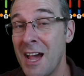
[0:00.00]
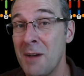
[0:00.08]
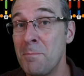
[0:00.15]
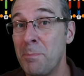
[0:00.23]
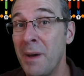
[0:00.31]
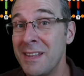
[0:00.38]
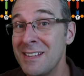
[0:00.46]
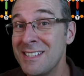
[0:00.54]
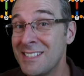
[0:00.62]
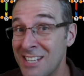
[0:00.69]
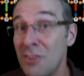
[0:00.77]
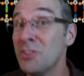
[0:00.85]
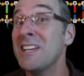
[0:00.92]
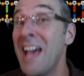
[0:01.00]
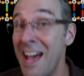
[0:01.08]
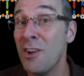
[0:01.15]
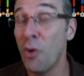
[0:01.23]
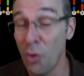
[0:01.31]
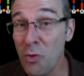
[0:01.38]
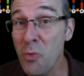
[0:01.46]
but cells can't
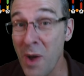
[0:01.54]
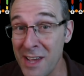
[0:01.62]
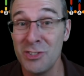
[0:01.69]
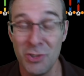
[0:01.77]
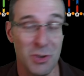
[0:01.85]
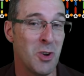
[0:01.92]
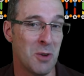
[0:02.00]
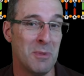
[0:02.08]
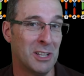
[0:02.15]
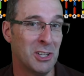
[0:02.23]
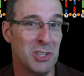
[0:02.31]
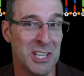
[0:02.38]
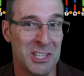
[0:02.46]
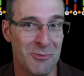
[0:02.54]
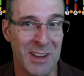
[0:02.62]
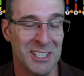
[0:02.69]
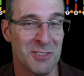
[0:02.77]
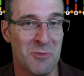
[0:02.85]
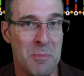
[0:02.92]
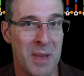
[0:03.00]
always do
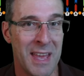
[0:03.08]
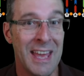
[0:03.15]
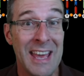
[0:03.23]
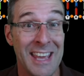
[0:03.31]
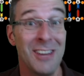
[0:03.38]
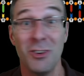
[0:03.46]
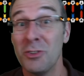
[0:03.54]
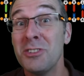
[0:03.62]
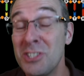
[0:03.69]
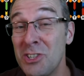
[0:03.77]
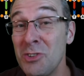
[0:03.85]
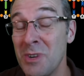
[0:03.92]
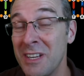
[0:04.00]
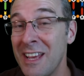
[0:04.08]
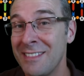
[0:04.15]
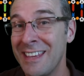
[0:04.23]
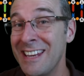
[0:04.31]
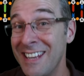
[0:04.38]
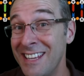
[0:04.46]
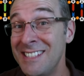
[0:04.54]
homology-directed repair. In order to do it, they
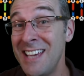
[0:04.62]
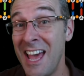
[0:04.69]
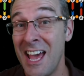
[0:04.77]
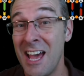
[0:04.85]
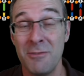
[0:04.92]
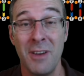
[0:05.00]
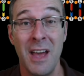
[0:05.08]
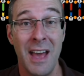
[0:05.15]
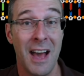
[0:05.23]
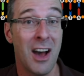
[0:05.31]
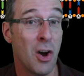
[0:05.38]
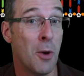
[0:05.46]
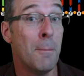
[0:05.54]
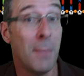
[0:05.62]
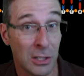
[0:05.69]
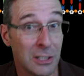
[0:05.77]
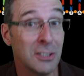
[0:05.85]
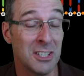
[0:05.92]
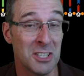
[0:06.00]
need to have a homologous